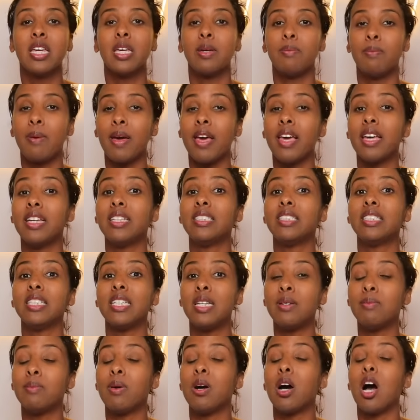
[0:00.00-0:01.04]
He pays
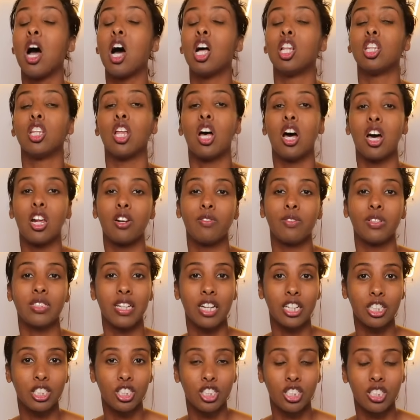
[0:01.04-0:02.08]
Imma a lot of
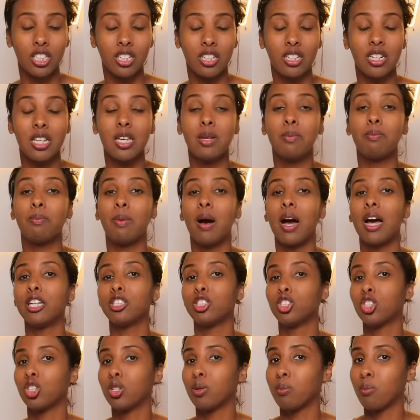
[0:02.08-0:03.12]
attention, he
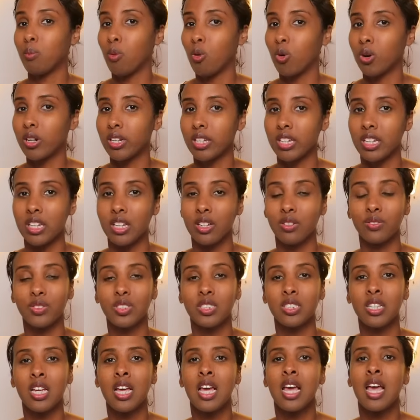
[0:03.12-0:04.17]
buys her more
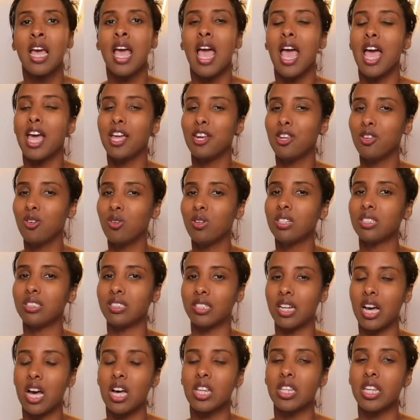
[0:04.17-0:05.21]
gifts, and you can
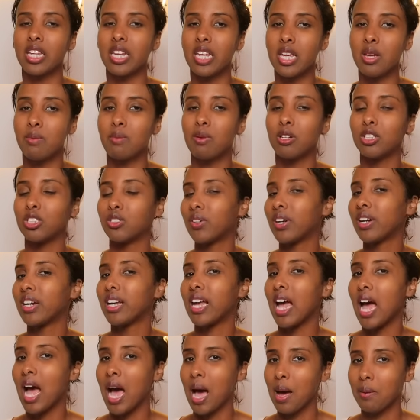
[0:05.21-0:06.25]
tell that Imma is very
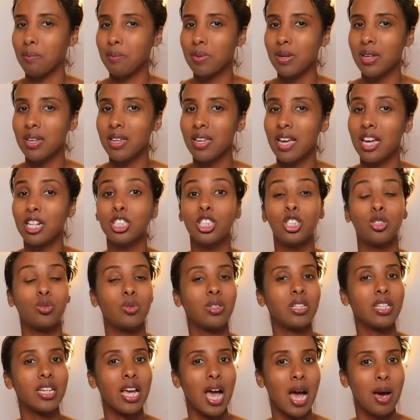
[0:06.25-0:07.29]
happy, and she's
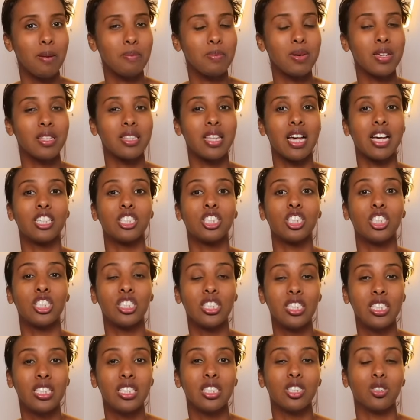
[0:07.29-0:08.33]
really happy that
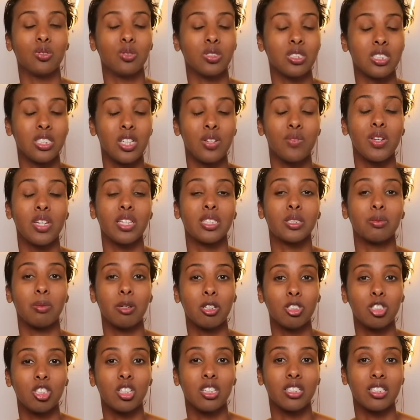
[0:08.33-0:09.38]
she is receiving
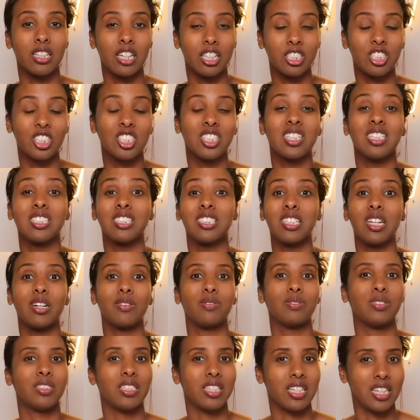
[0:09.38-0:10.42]
special attention instead
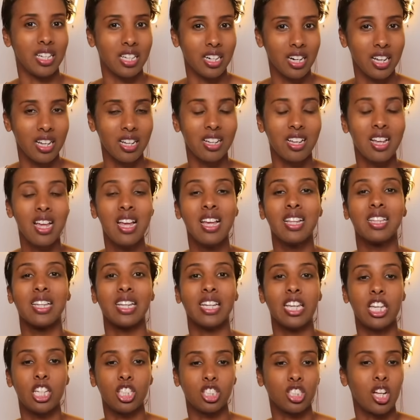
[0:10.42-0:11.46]
of Tina.
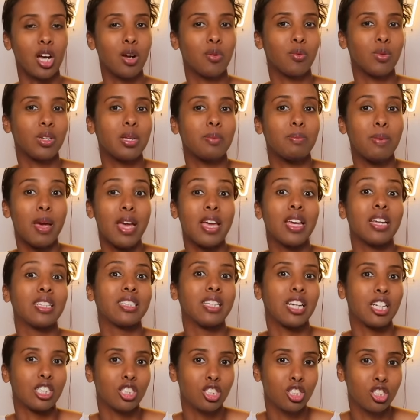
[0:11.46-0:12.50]
Like he's not really paying
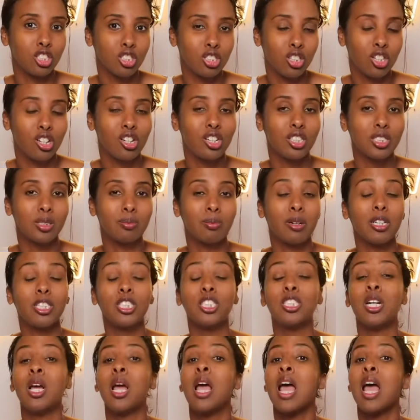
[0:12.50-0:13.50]
attention to her as much.